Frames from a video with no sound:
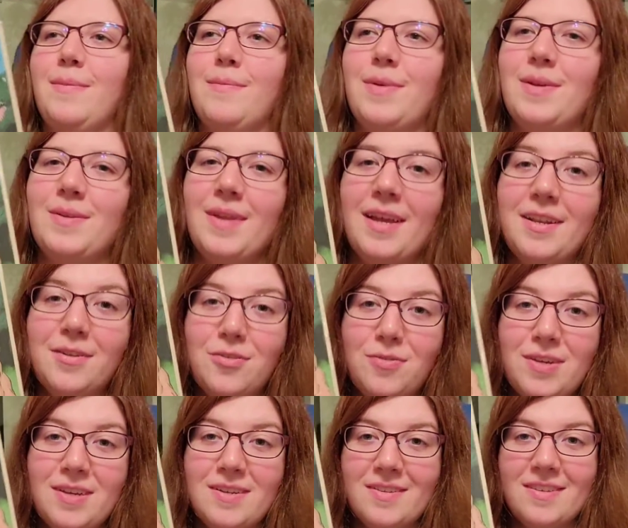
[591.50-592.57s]
But I know
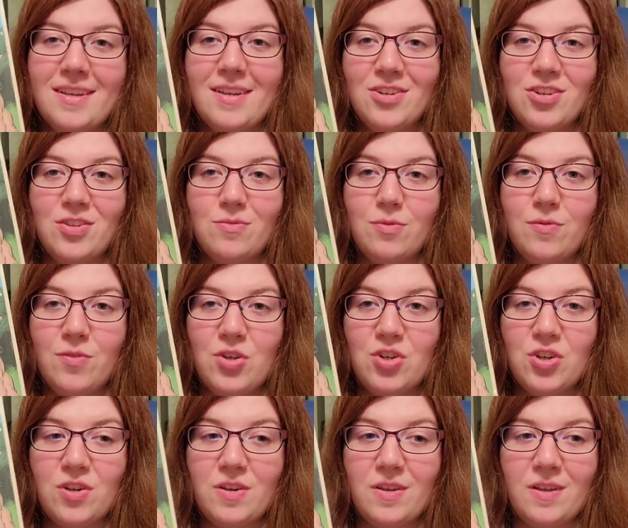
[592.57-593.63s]
he has connections with
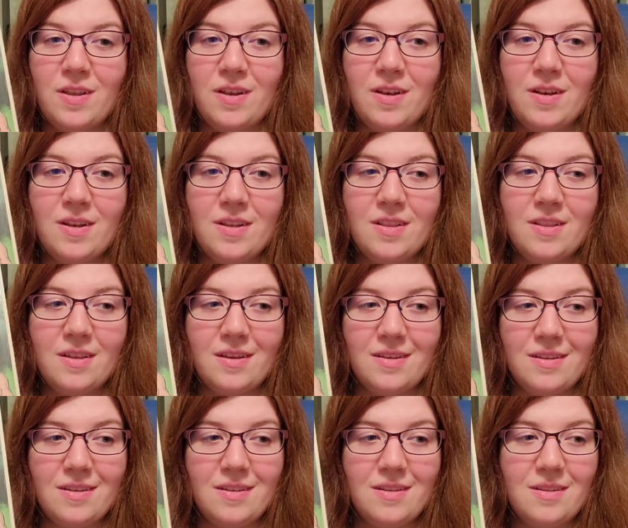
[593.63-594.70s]
Vision, and that
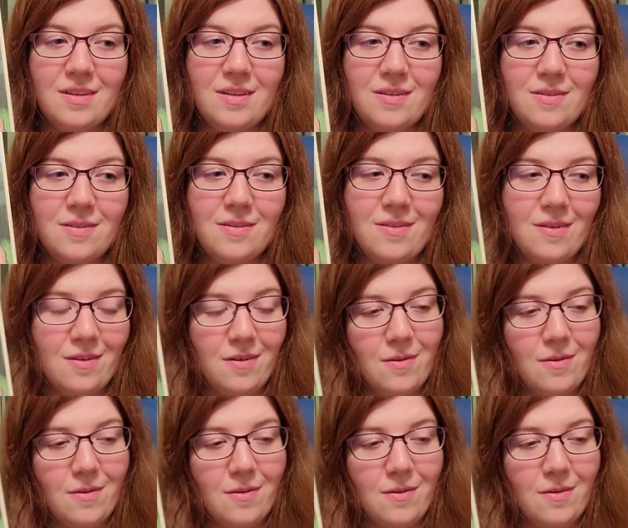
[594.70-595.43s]
his,